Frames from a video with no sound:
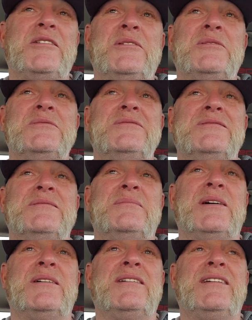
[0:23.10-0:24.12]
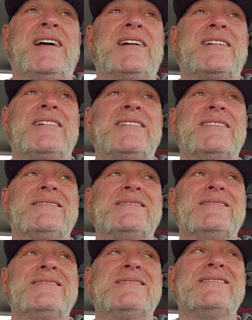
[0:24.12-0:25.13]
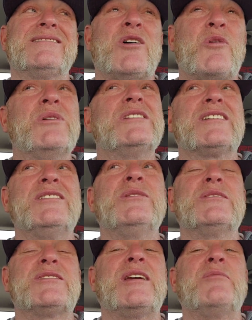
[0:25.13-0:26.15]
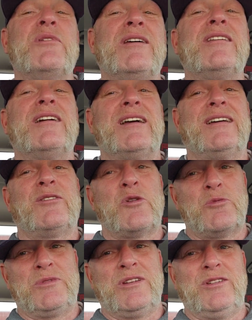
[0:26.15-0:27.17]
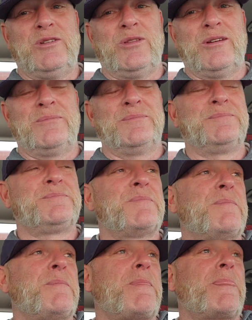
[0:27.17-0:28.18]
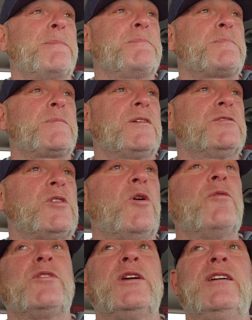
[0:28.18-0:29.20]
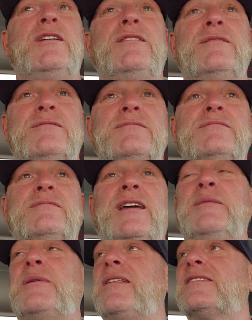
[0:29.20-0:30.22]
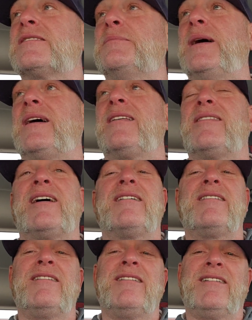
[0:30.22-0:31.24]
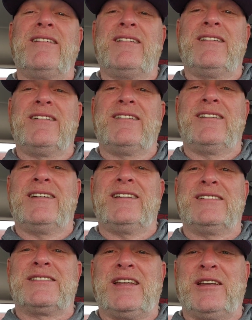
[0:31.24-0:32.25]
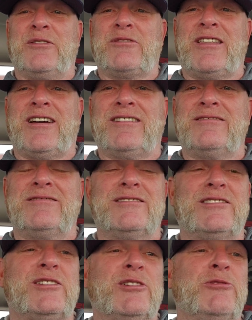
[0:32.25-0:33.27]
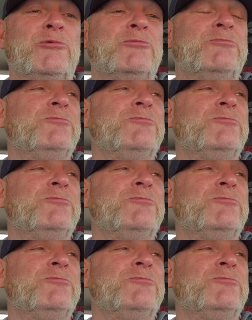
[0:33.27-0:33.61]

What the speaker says: to do, but not always can do the same way that I hope to do them. So hopefully anybody that's combating that is getting over that. So